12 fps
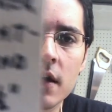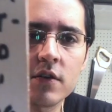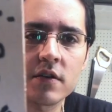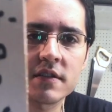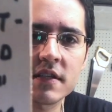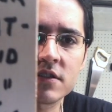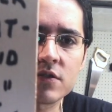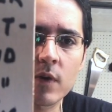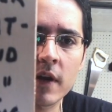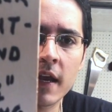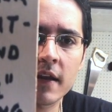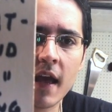You can see it's
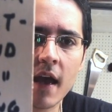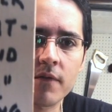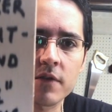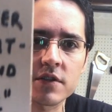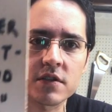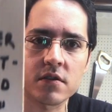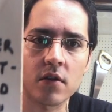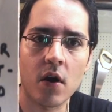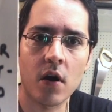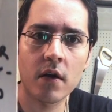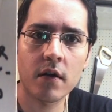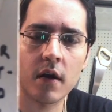28 and a half inches
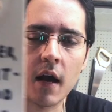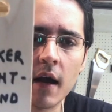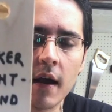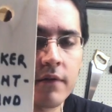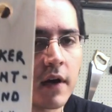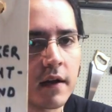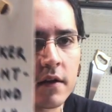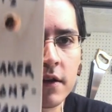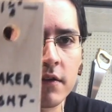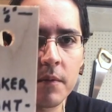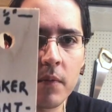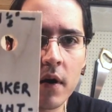long. Uh, I've got it
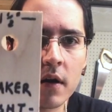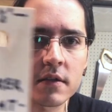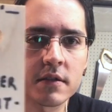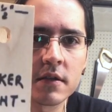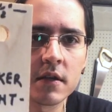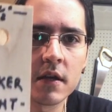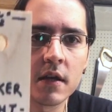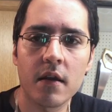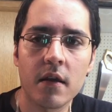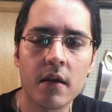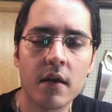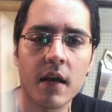clearly marked
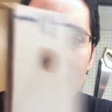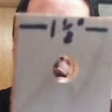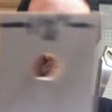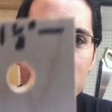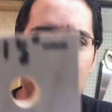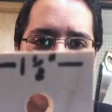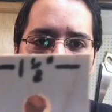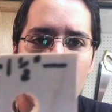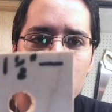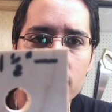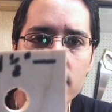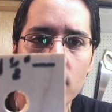it's an inch and a
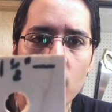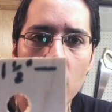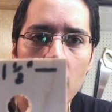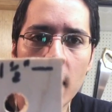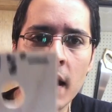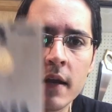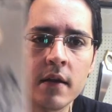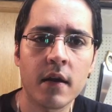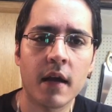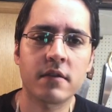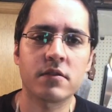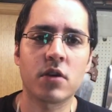half wide
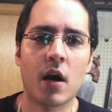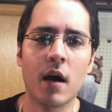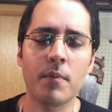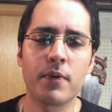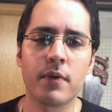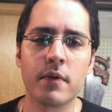at the top.